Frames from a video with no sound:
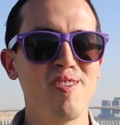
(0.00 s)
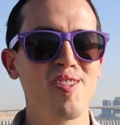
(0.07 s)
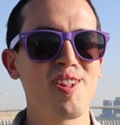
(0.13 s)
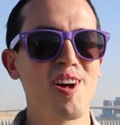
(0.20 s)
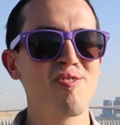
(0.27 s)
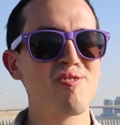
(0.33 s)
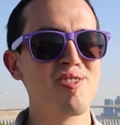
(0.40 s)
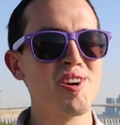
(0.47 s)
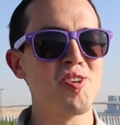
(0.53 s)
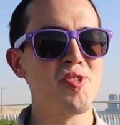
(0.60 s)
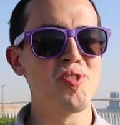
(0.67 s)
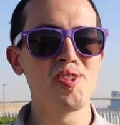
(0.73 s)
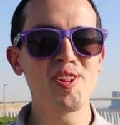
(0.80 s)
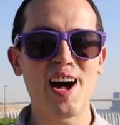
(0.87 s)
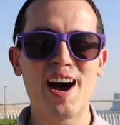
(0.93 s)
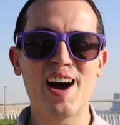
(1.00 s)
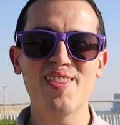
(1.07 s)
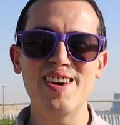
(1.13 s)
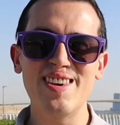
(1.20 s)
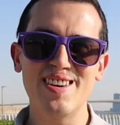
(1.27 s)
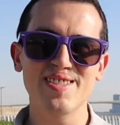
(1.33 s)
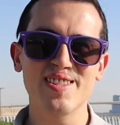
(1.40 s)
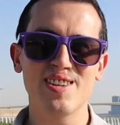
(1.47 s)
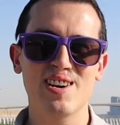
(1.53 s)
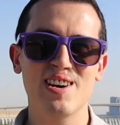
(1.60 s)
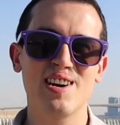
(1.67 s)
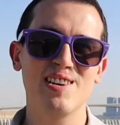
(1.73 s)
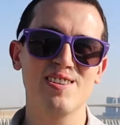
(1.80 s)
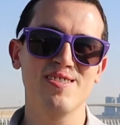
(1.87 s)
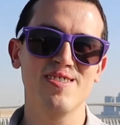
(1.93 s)
It's actually on the Saadiyat
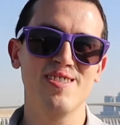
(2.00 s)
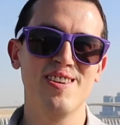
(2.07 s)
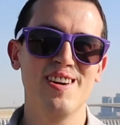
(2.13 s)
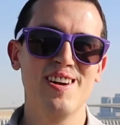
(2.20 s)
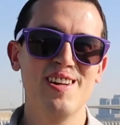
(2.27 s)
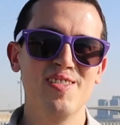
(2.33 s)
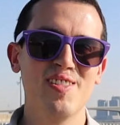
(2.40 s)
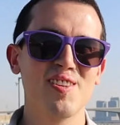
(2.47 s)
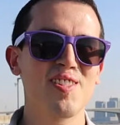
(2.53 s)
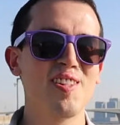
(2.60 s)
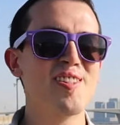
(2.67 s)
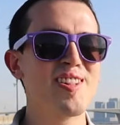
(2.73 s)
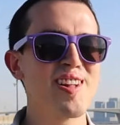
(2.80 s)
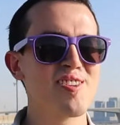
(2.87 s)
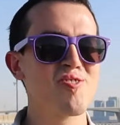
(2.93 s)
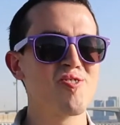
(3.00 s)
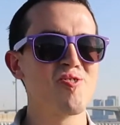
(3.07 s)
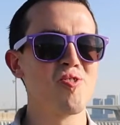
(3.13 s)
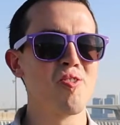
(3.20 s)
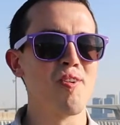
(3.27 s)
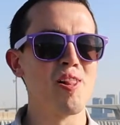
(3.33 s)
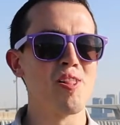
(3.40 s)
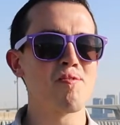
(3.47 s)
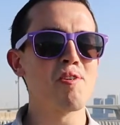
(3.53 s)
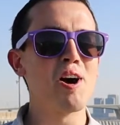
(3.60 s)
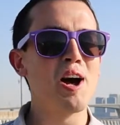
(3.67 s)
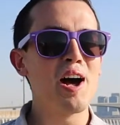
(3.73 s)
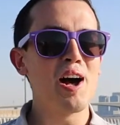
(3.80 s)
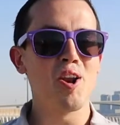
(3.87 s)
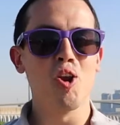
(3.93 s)
Island. It is said to develop
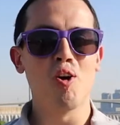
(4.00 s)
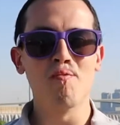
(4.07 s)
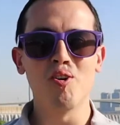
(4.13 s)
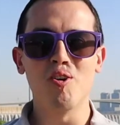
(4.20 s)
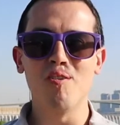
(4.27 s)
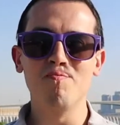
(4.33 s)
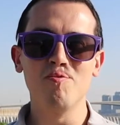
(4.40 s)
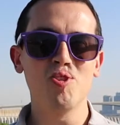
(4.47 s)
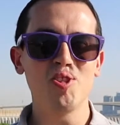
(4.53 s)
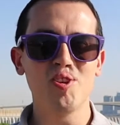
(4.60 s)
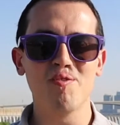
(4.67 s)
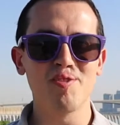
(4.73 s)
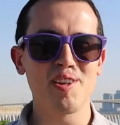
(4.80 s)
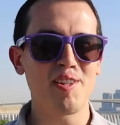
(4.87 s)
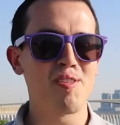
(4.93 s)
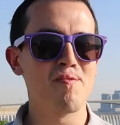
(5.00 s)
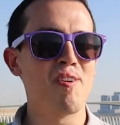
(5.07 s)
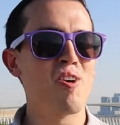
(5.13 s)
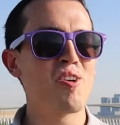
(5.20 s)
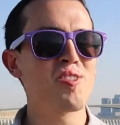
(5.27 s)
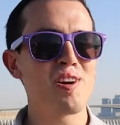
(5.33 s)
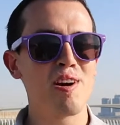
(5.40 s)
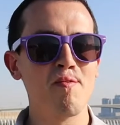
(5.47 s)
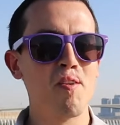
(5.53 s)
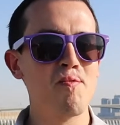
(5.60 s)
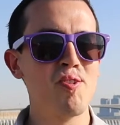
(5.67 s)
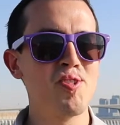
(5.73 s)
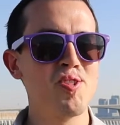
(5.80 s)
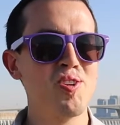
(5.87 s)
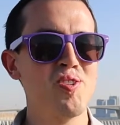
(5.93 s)
a number of museums like the Maritime
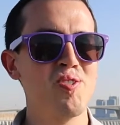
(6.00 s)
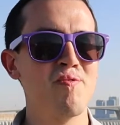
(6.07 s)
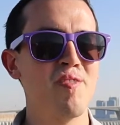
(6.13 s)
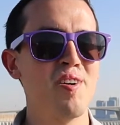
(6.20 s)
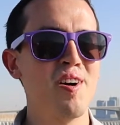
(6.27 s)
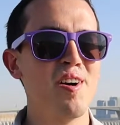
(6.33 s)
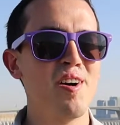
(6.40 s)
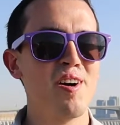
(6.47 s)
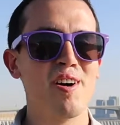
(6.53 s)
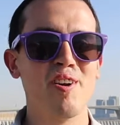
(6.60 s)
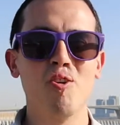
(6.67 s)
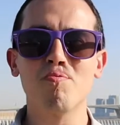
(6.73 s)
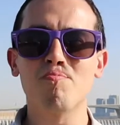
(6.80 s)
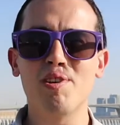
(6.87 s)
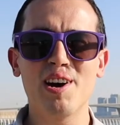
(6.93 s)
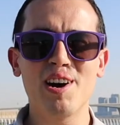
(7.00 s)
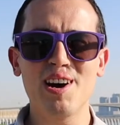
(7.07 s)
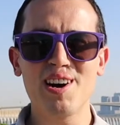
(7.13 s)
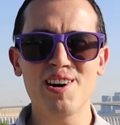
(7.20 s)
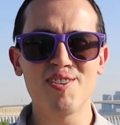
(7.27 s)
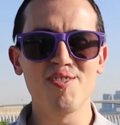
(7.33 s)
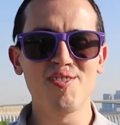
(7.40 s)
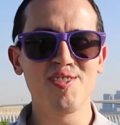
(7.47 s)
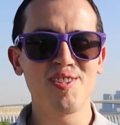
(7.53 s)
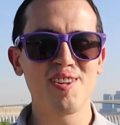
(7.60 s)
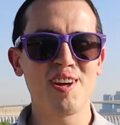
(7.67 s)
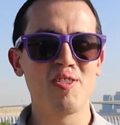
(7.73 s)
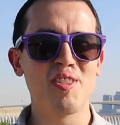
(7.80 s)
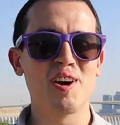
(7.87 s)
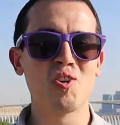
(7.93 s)
Museum, an Opera House,
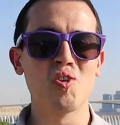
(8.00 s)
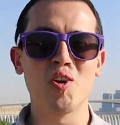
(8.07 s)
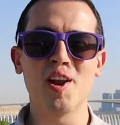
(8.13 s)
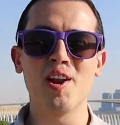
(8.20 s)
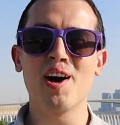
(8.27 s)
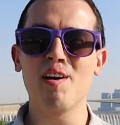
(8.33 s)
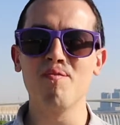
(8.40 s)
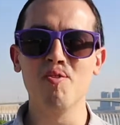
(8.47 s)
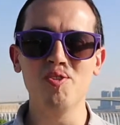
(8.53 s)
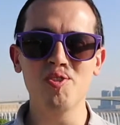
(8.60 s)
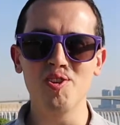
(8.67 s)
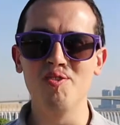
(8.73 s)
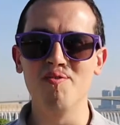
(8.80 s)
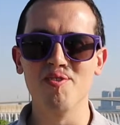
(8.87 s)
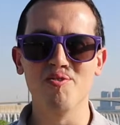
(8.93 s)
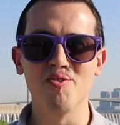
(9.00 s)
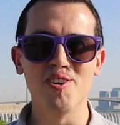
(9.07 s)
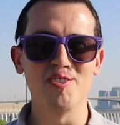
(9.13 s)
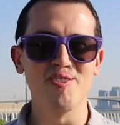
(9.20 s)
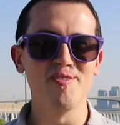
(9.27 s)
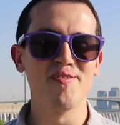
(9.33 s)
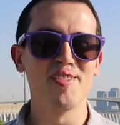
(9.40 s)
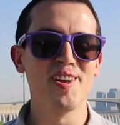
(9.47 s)
the Guggenheim Museum as well.